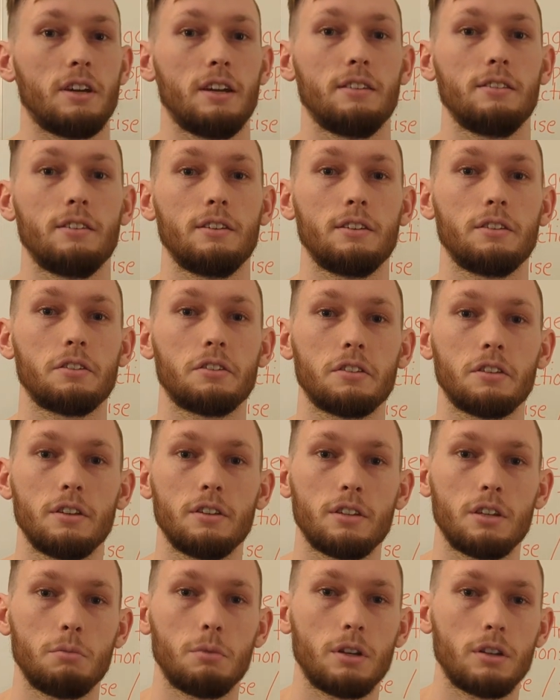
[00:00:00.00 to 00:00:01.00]
and this
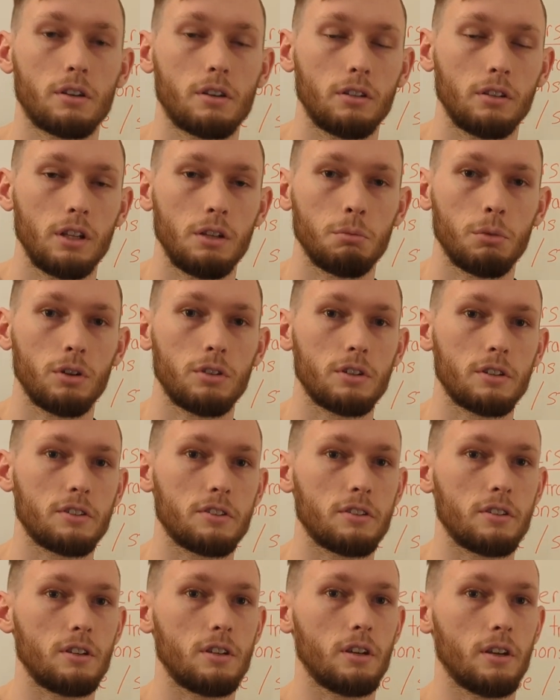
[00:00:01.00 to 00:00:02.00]
is a medical
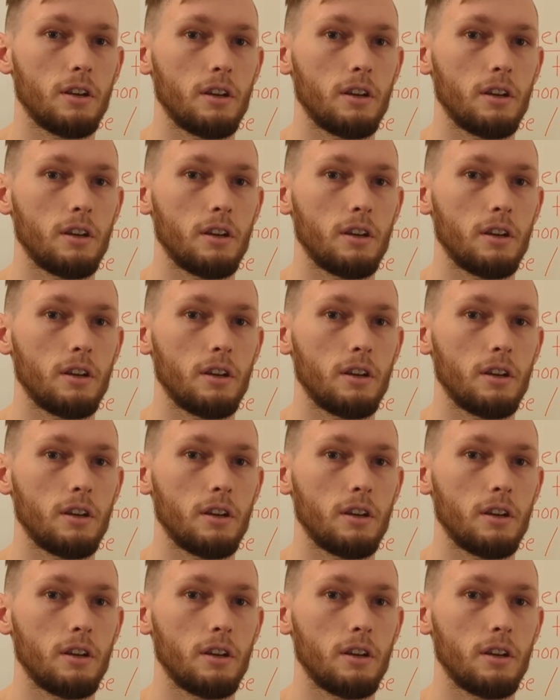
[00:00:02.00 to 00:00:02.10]
emergency.